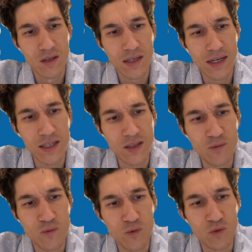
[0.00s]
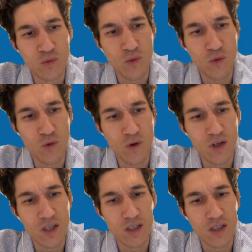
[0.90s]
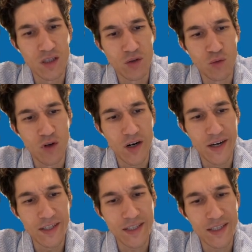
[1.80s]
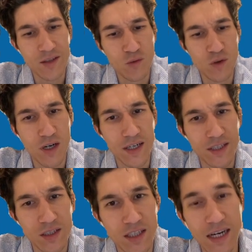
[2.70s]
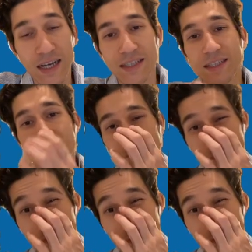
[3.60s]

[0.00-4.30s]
Can give wood for two cards. Two cards, guys.